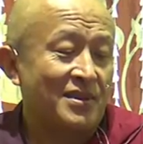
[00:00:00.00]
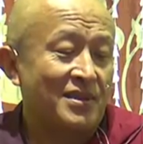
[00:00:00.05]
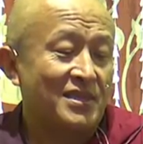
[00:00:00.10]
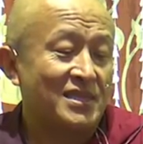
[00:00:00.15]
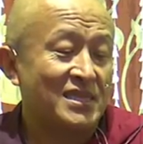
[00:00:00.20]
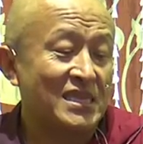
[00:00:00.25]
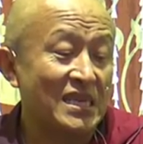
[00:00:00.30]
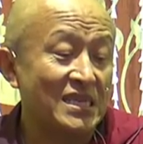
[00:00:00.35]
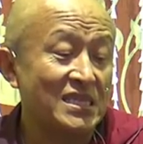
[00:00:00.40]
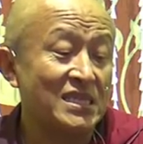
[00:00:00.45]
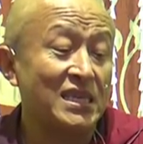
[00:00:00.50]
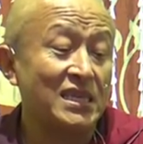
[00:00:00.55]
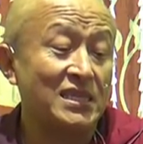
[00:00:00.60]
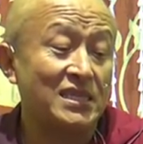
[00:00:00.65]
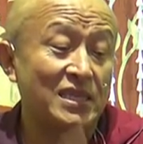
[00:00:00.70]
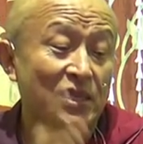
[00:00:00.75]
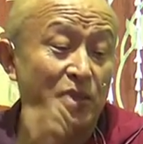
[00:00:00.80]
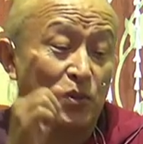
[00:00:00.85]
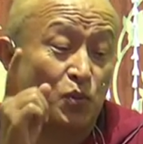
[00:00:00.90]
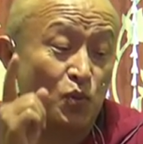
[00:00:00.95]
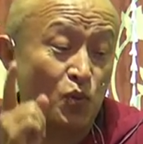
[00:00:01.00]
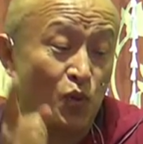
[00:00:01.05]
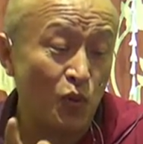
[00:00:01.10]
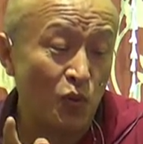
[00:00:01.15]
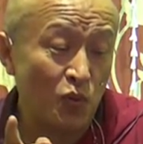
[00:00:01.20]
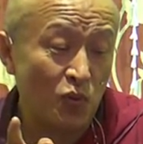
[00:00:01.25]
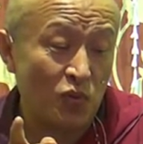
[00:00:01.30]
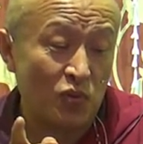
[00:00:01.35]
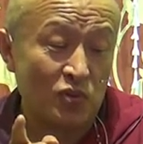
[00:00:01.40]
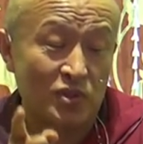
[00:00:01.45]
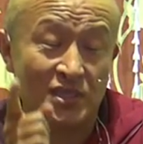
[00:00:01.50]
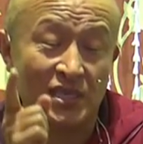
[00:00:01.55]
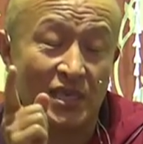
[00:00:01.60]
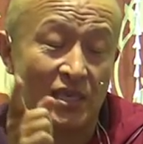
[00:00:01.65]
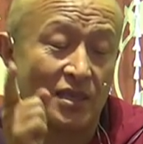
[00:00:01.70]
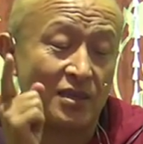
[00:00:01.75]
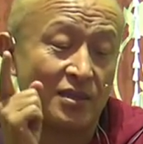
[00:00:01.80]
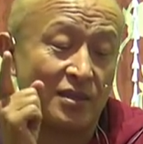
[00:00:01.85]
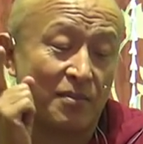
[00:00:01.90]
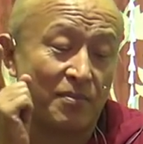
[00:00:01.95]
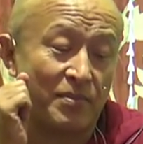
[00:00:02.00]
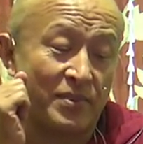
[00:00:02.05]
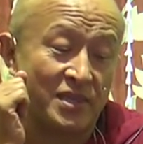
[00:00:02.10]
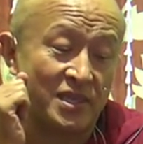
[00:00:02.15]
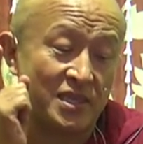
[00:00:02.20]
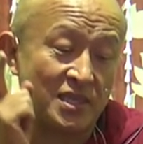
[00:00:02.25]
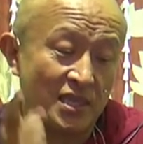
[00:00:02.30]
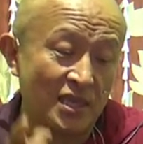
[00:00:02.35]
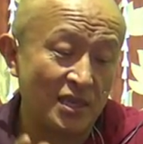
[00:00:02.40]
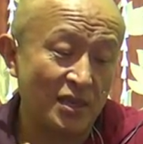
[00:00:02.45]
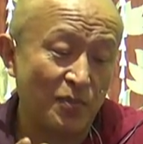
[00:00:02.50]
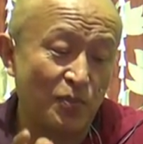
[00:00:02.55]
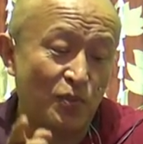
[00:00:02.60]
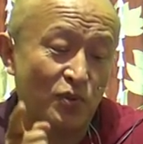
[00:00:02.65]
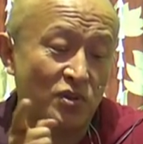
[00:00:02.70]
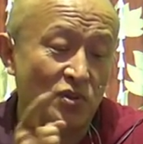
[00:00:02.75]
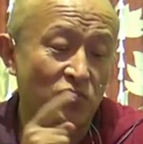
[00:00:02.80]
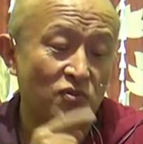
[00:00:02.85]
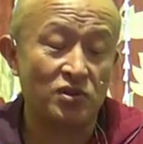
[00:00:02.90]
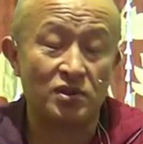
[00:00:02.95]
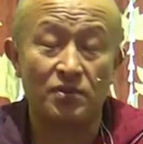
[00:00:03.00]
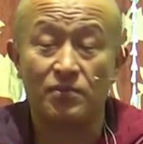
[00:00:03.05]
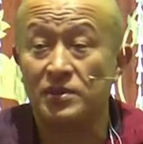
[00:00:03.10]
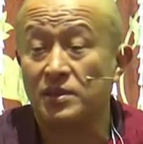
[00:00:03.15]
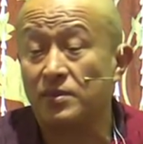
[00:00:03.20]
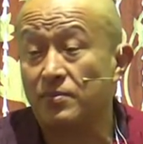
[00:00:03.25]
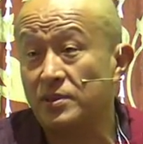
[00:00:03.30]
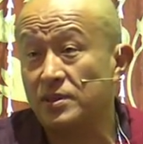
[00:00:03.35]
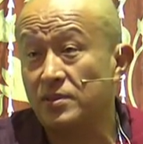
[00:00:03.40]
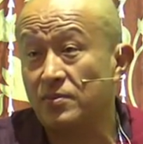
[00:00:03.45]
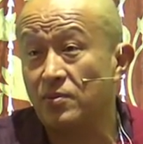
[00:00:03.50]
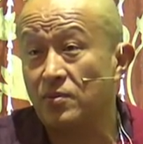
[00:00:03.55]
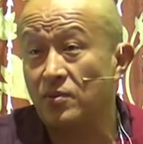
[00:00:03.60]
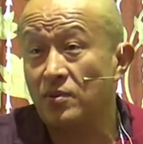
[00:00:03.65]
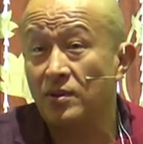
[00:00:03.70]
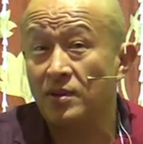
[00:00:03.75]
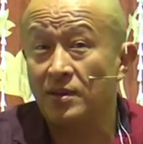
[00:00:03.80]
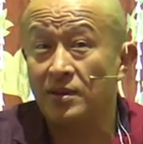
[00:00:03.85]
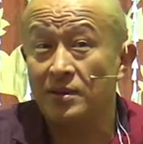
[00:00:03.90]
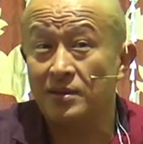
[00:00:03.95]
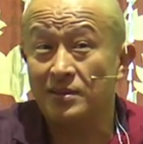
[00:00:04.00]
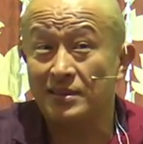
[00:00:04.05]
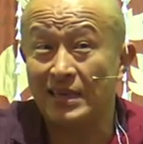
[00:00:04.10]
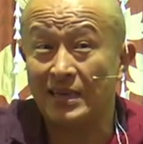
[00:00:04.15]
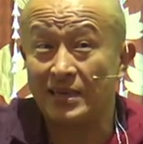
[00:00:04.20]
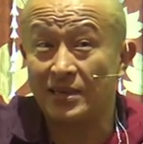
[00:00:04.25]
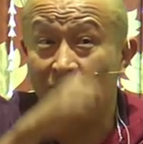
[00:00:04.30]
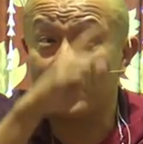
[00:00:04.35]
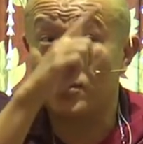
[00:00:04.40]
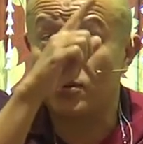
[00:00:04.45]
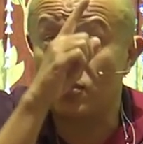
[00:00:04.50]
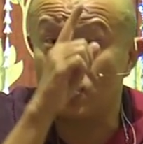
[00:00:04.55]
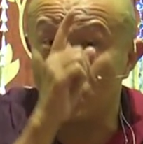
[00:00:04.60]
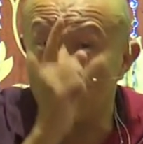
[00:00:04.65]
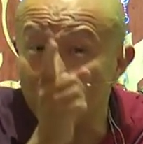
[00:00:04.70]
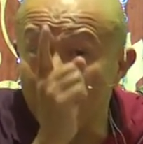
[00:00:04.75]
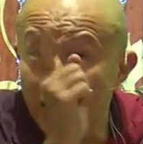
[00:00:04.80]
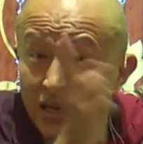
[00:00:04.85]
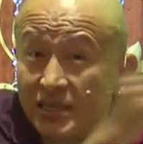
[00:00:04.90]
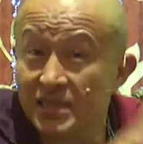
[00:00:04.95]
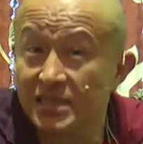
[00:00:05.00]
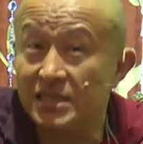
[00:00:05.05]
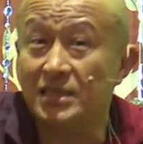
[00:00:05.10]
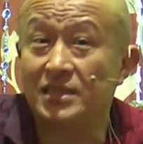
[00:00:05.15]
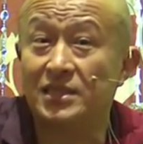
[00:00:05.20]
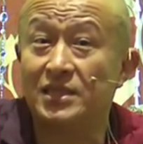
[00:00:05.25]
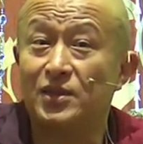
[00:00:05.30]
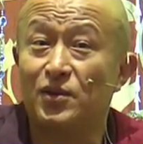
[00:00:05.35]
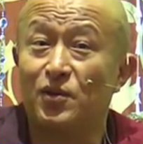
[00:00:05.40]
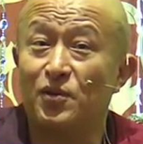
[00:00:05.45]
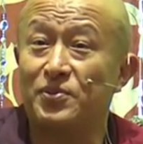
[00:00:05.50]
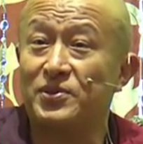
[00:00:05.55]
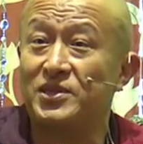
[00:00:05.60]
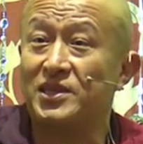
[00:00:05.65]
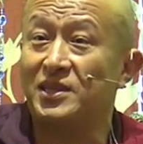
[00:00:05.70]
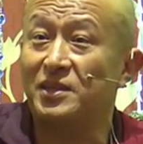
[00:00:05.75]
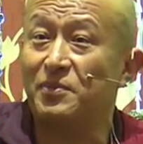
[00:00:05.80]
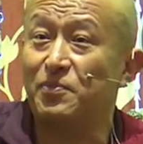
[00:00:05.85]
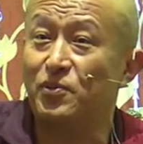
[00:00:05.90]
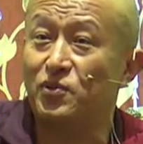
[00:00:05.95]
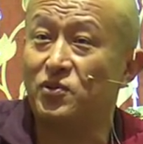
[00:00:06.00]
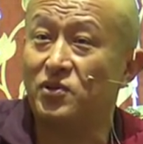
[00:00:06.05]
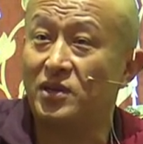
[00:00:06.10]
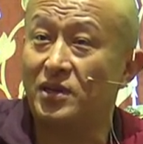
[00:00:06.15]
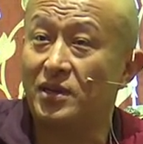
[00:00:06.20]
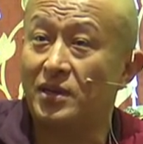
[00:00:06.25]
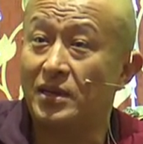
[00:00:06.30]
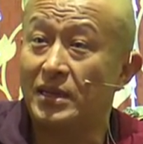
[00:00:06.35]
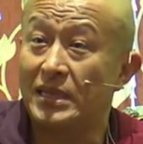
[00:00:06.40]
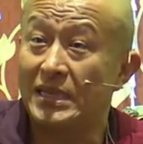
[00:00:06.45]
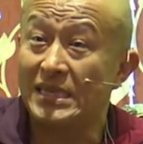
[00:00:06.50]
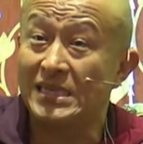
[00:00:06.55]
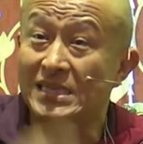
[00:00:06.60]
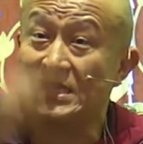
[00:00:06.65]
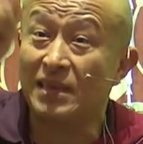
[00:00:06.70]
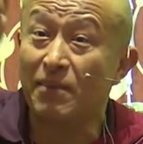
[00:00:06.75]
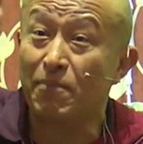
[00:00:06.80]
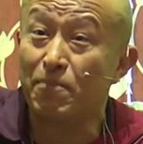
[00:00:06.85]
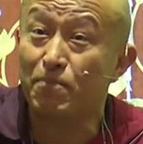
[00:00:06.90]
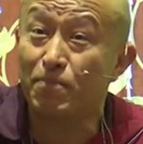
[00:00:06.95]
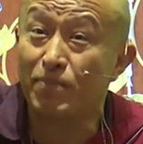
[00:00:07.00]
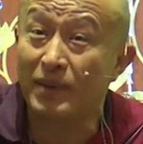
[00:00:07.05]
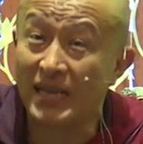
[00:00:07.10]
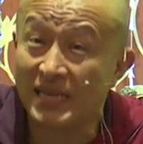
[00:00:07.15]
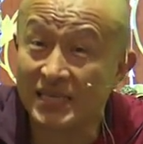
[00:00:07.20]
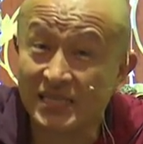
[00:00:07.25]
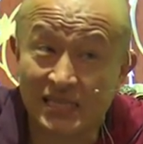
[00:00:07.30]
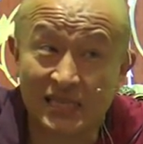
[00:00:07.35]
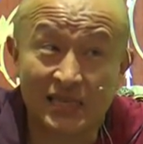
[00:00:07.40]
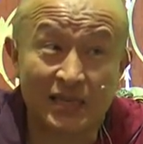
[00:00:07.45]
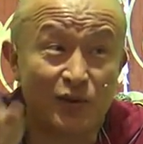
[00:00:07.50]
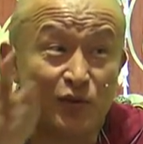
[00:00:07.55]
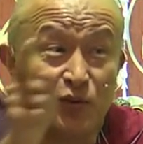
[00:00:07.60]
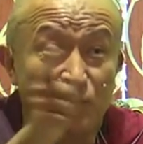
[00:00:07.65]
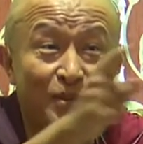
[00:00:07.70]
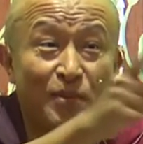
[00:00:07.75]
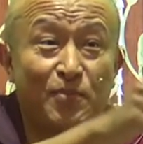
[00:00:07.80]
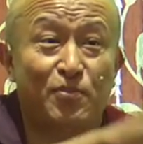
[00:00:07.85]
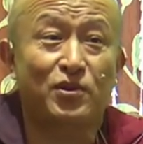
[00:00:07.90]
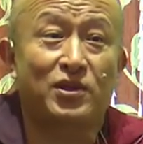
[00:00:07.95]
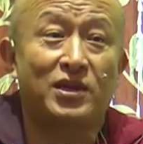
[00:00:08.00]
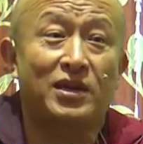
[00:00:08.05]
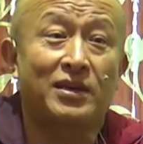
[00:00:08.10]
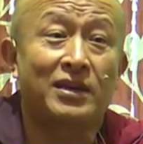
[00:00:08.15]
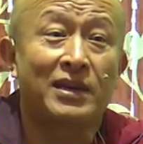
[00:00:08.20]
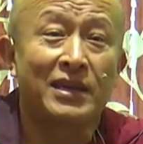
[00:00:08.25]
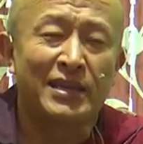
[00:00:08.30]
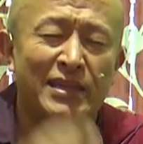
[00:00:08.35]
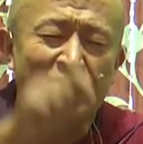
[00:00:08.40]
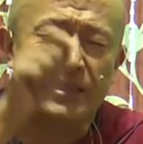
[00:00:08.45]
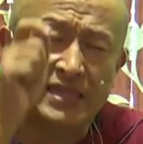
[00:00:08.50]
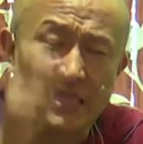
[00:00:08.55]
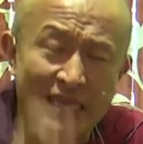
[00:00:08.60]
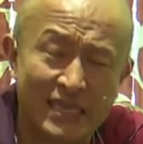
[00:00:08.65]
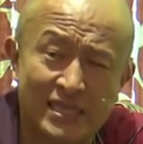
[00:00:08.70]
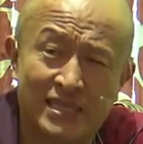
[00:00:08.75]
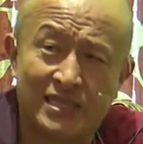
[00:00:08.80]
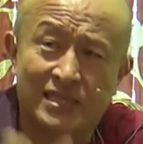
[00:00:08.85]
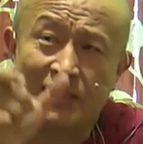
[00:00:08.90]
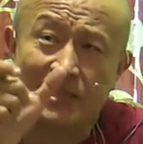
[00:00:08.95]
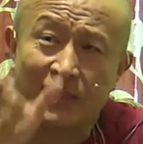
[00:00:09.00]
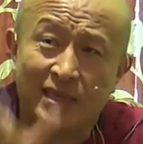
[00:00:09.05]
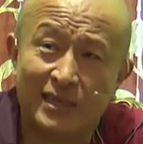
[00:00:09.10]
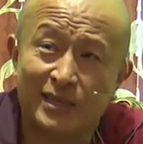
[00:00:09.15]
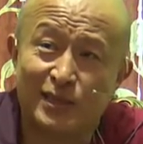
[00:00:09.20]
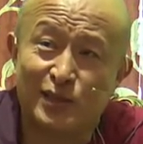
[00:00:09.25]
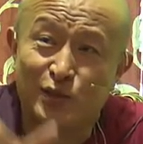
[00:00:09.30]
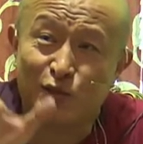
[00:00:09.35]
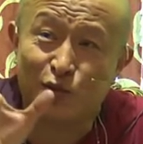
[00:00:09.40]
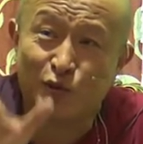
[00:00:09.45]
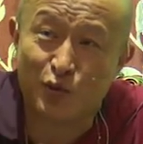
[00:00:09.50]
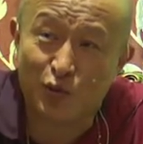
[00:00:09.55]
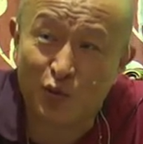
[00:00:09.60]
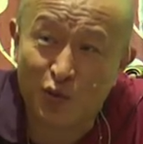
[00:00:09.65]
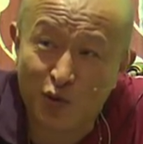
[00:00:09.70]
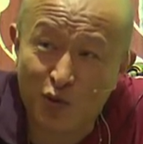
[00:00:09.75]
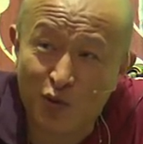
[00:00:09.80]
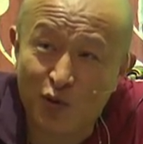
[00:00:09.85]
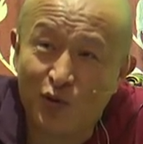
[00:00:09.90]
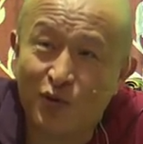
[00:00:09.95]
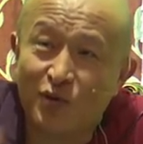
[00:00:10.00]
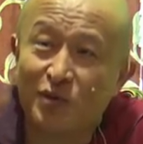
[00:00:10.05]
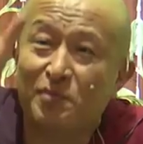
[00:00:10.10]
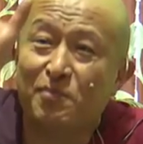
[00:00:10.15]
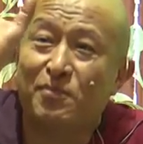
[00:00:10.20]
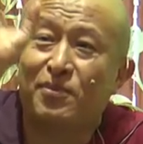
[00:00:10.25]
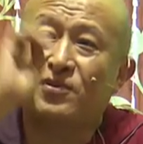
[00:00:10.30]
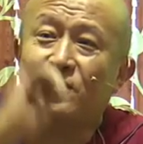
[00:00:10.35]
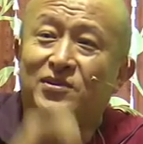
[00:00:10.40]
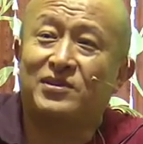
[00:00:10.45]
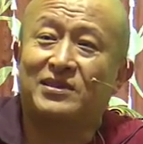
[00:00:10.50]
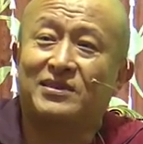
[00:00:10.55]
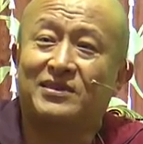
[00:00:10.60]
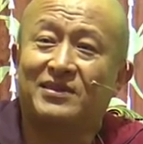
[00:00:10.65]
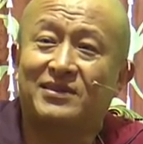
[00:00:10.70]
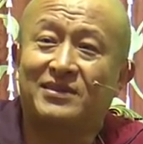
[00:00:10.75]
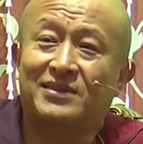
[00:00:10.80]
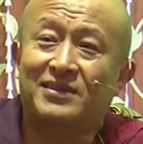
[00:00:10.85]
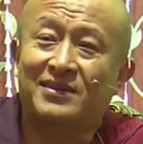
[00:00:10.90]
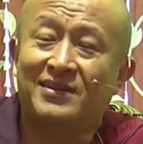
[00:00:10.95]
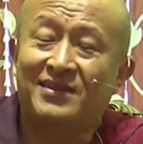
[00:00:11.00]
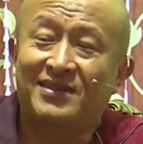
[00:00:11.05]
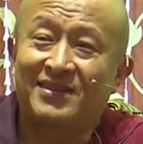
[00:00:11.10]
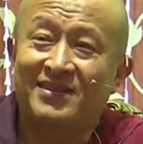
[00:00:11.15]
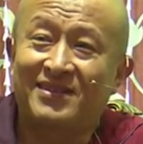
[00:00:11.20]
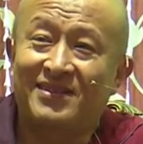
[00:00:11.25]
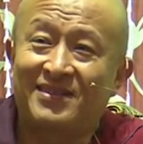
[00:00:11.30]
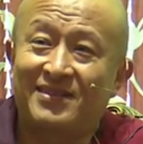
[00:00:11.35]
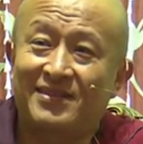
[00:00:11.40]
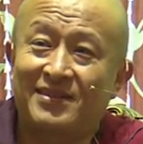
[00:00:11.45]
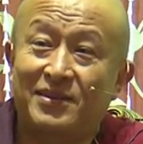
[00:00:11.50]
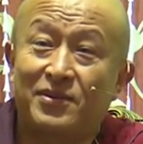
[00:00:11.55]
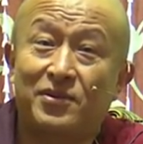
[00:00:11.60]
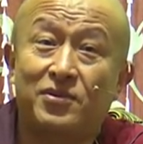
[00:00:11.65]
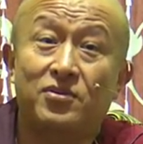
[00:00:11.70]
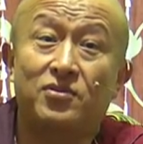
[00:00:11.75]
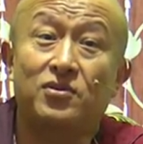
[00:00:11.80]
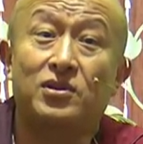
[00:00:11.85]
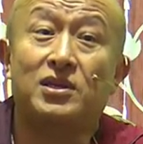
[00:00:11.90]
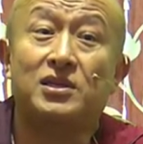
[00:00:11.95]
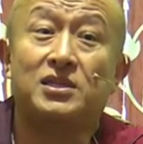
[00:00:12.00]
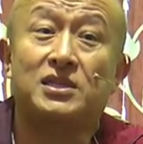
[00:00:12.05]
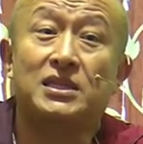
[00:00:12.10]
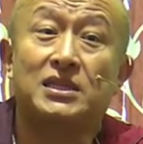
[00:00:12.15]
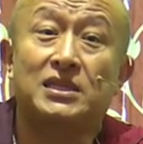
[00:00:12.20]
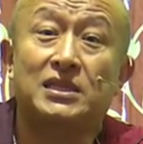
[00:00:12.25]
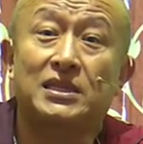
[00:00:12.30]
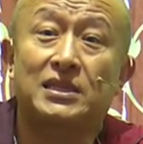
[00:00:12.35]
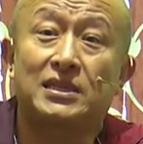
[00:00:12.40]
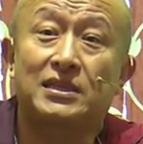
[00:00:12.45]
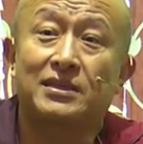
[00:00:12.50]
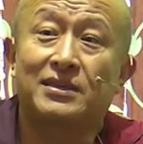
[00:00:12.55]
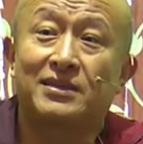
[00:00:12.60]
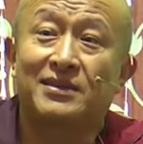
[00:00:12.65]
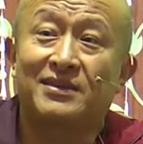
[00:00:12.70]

Sanjiji to Tsarangdamba Shariputra Jusamba Sambachambo. The curiosity of Shariputra is the blessing of the Buddha. This is so important. The curiosity.